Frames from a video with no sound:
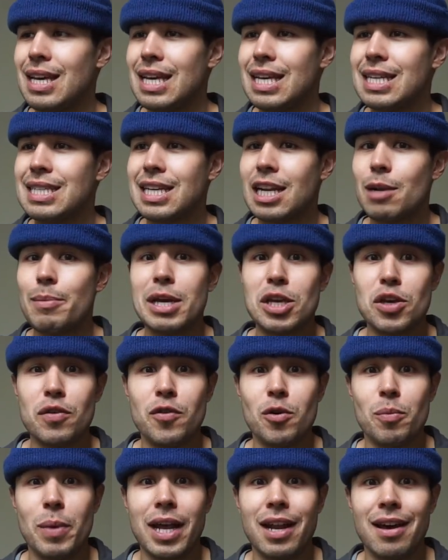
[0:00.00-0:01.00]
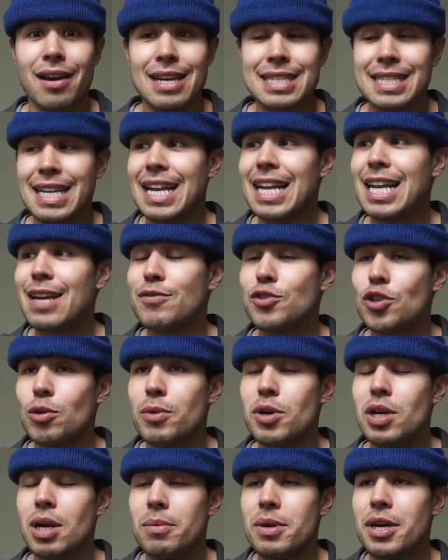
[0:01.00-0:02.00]
it's going to make you feel better. It's going to lift your
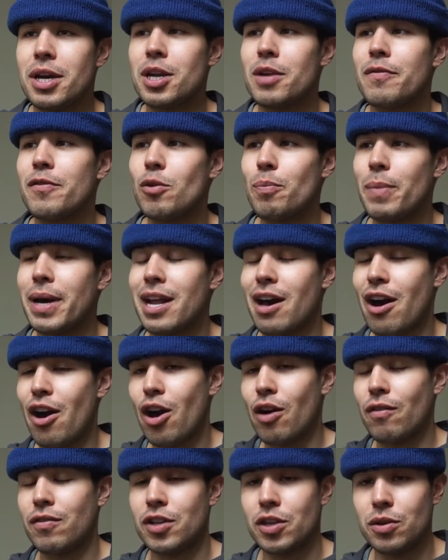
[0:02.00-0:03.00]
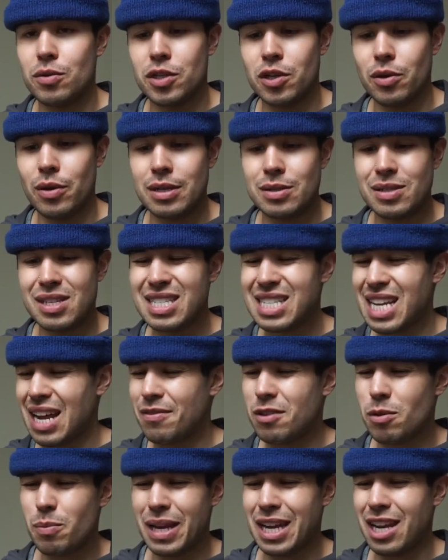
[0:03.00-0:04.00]
mood up. You're going to feel better after you do it. So it doesn't
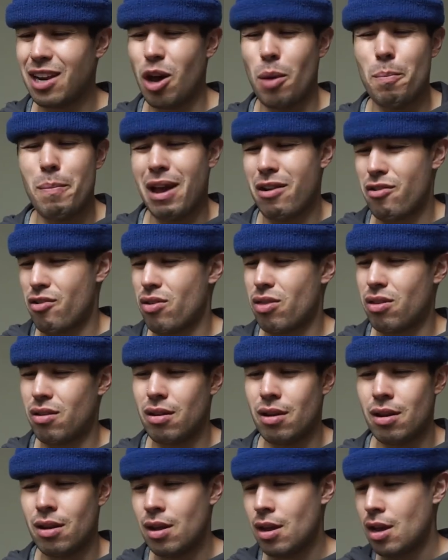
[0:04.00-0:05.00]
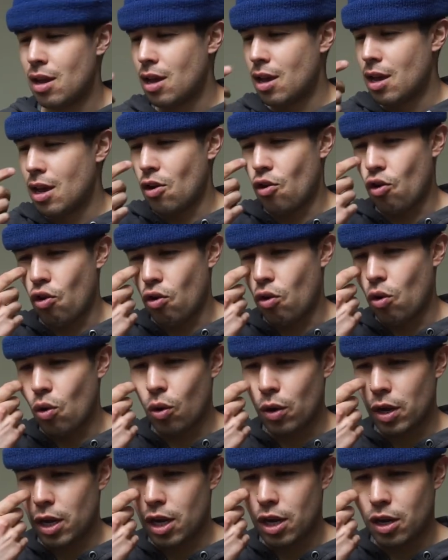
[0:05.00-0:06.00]
have to be, you know, a marathon
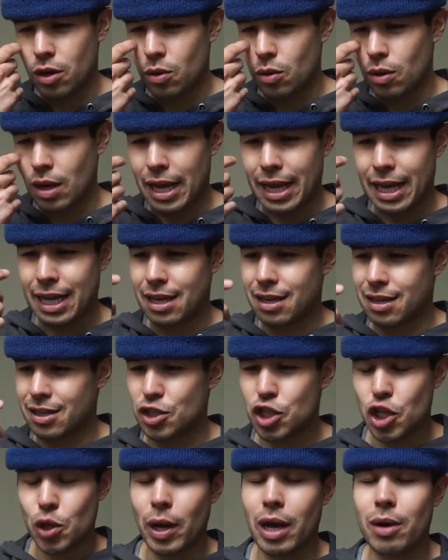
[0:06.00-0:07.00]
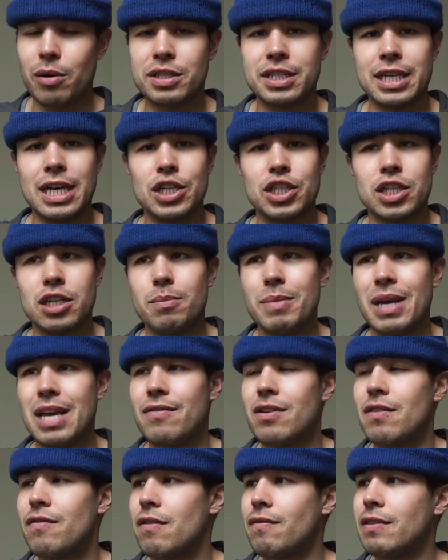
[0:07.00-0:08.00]
or, you know, like two-hour session, but
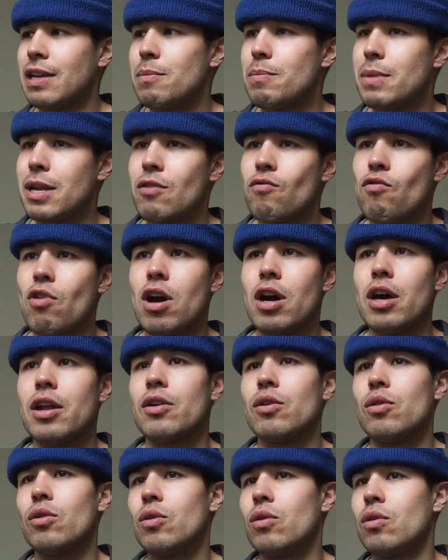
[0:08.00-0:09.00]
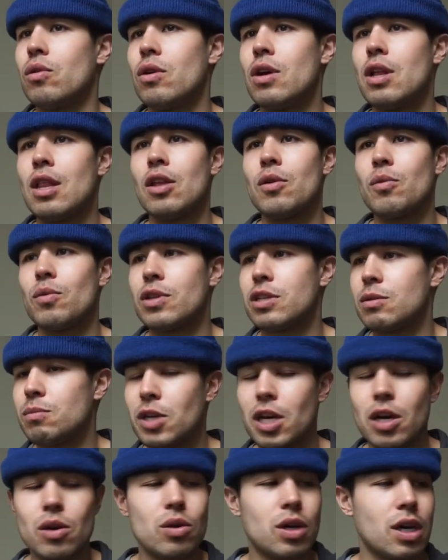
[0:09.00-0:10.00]
even a fifteen-minute run or some
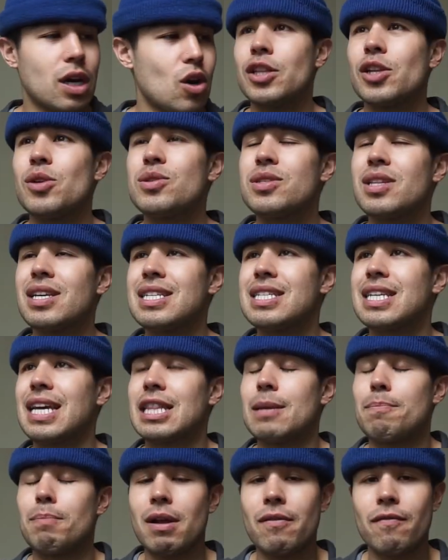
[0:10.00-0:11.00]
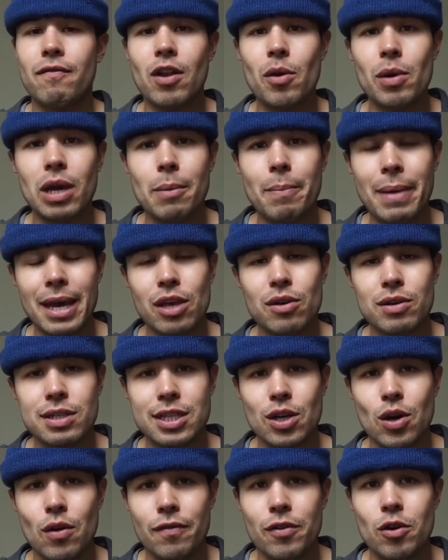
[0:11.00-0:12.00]
yoga. Do something to get the blood flowing and make
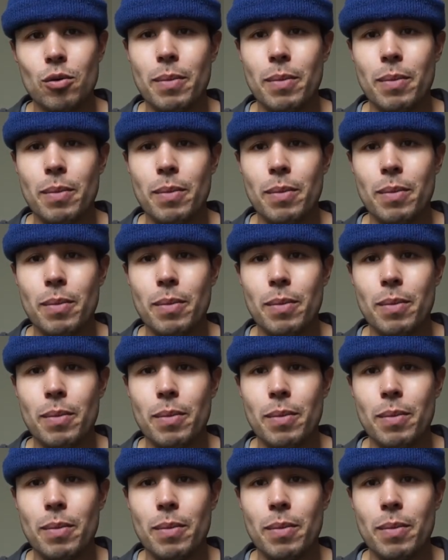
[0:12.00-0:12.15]
yourself feel